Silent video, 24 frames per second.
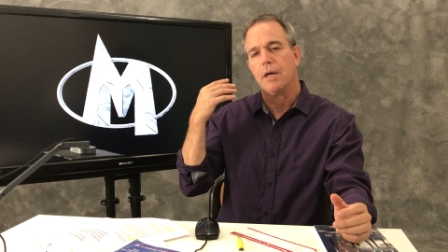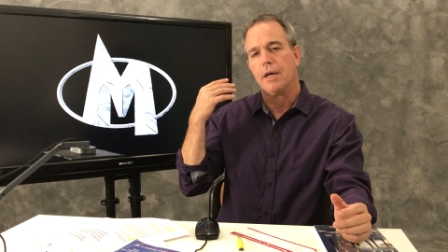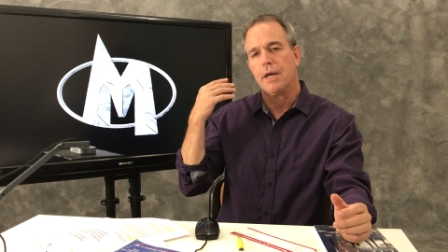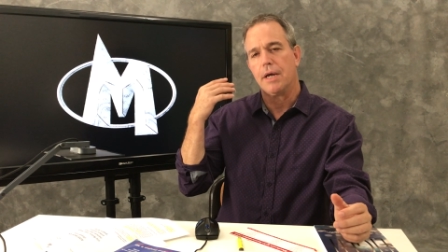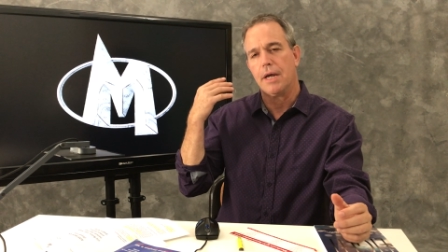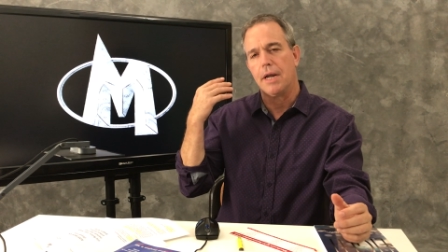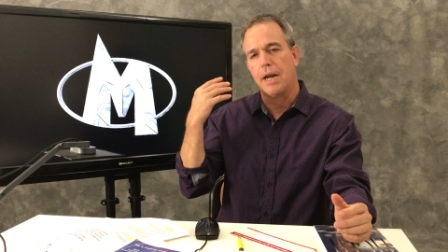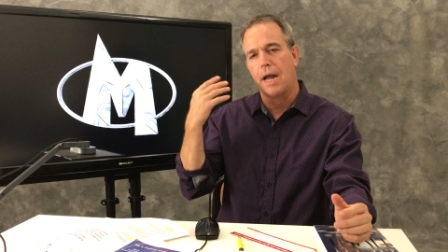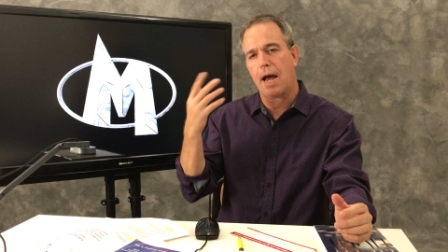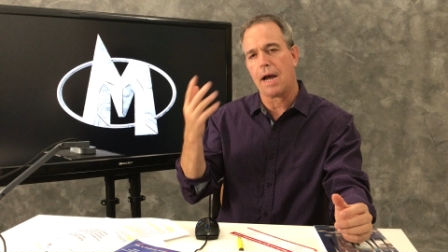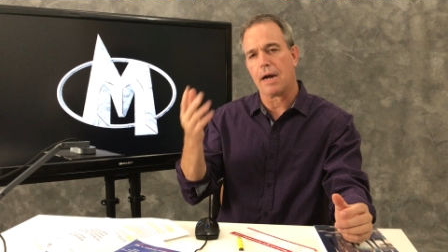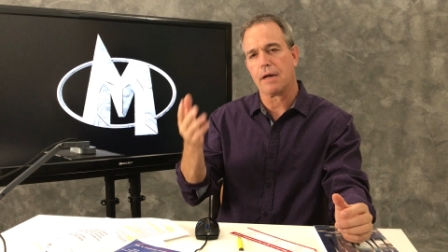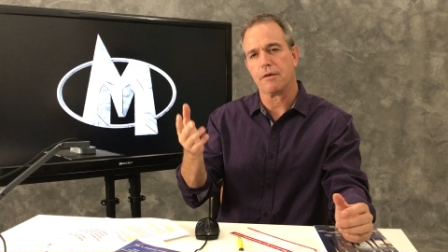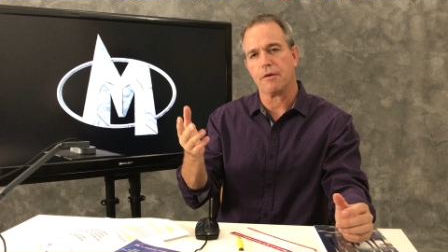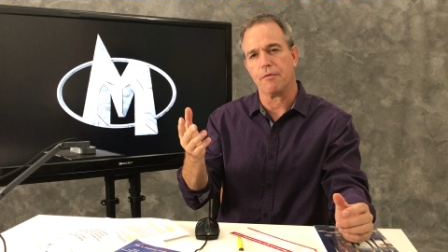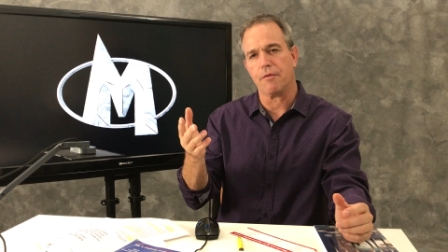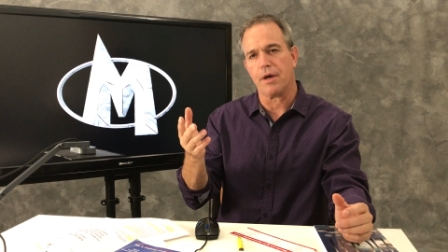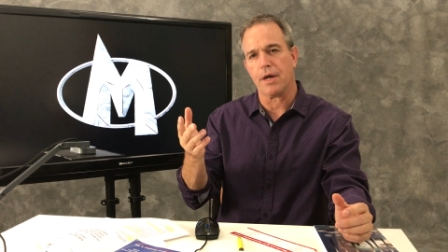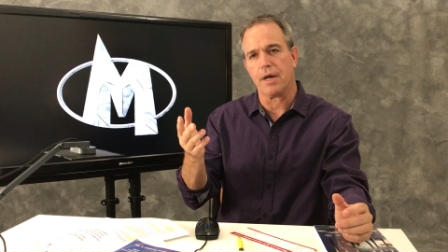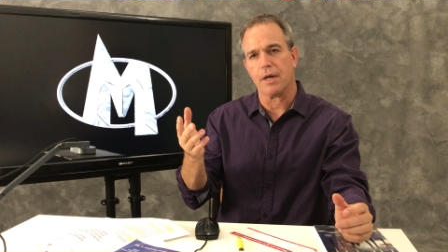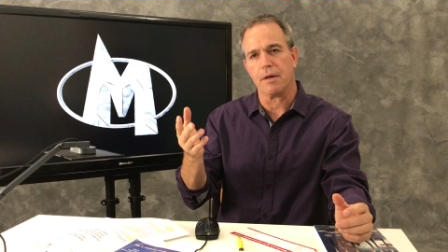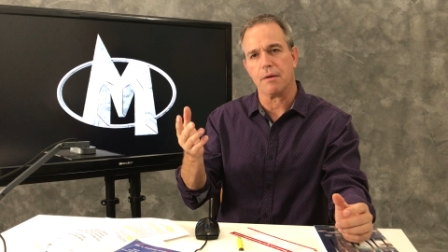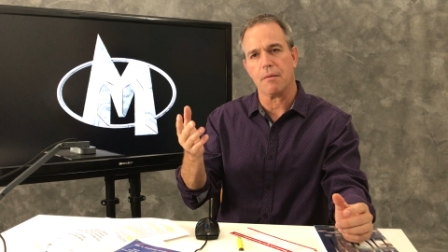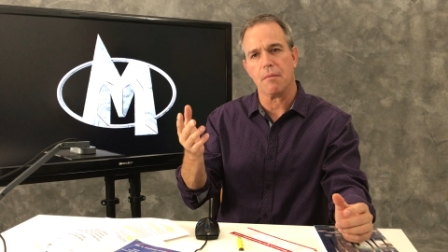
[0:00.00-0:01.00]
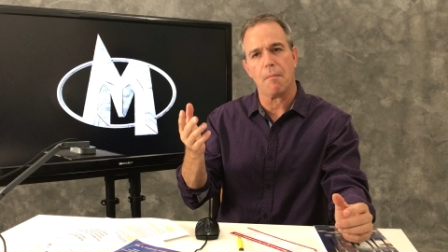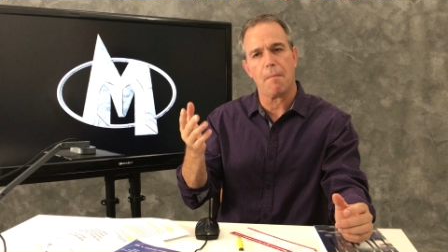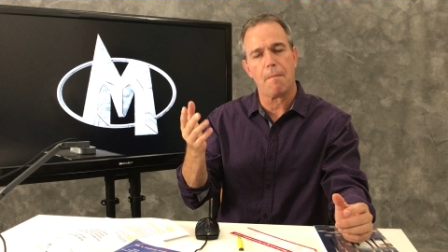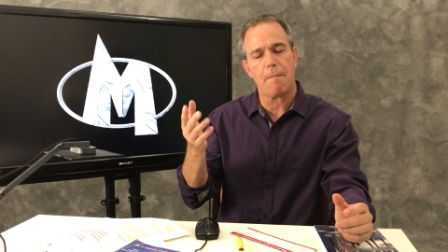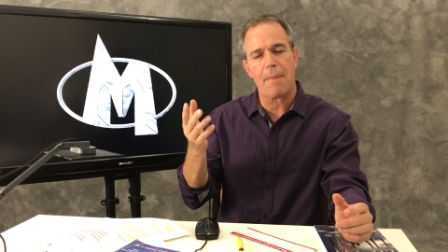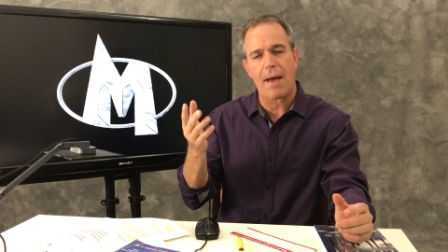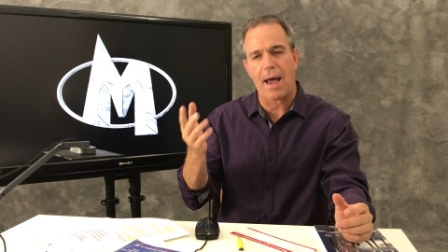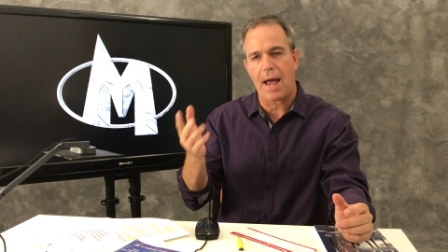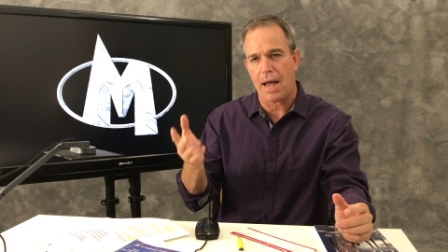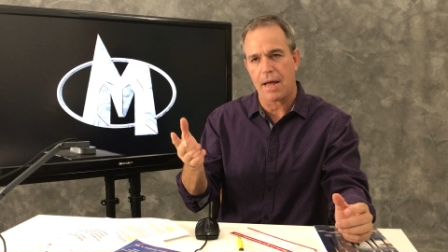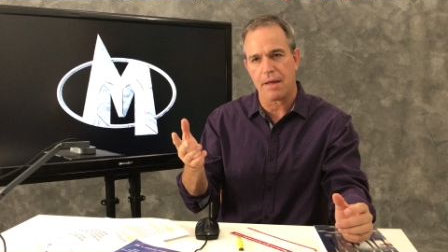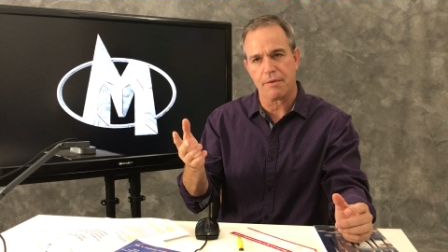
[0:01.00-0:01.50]
inactivate
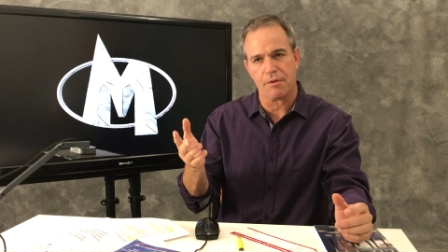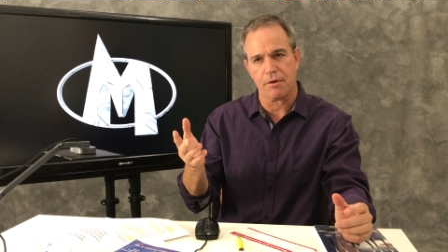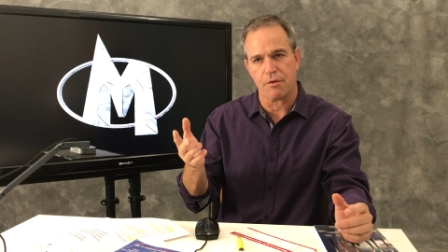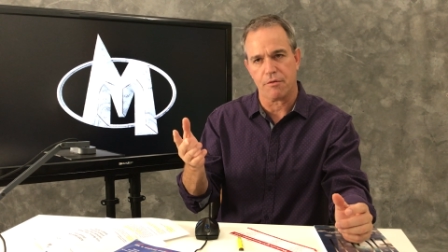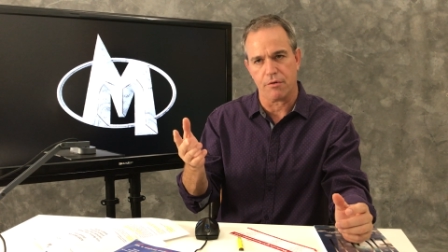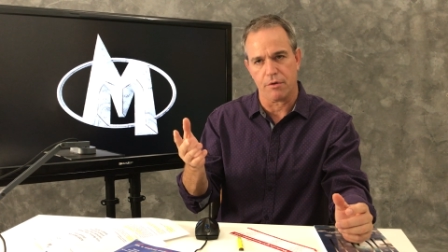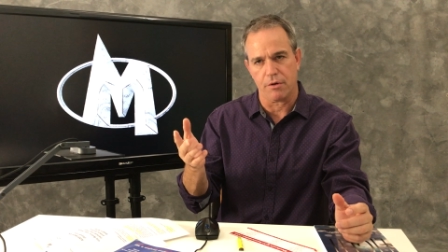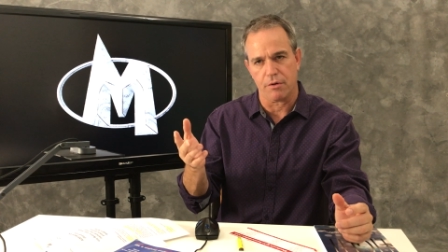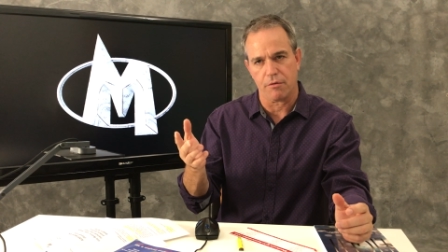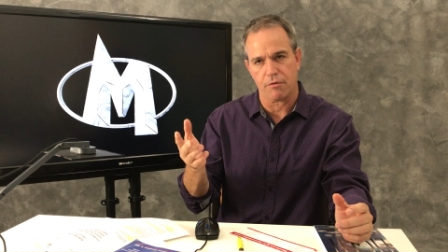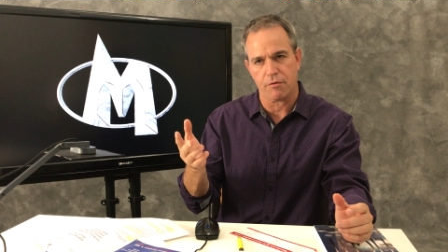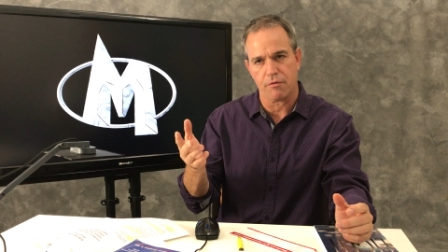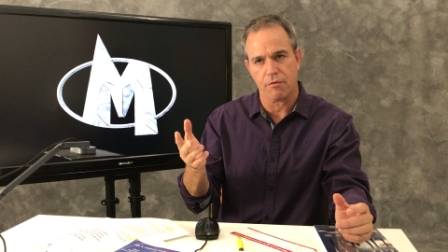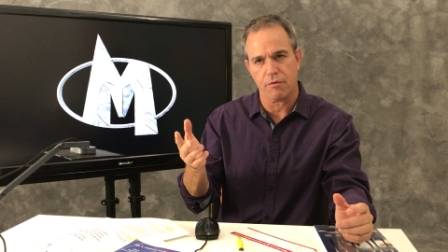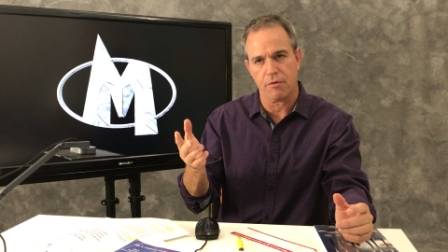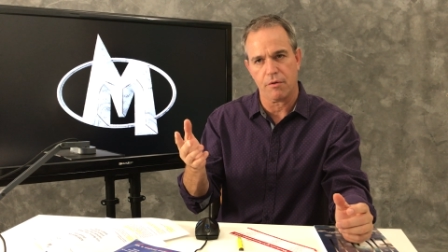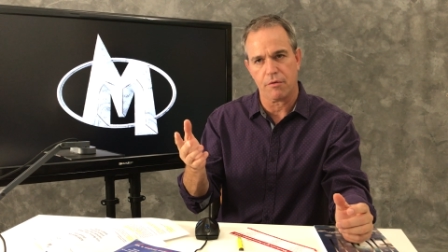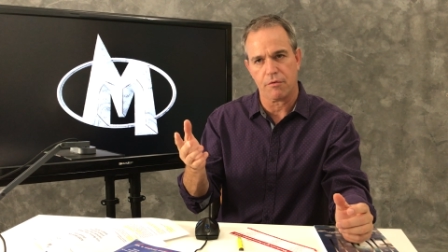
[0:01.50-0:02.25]
pathogens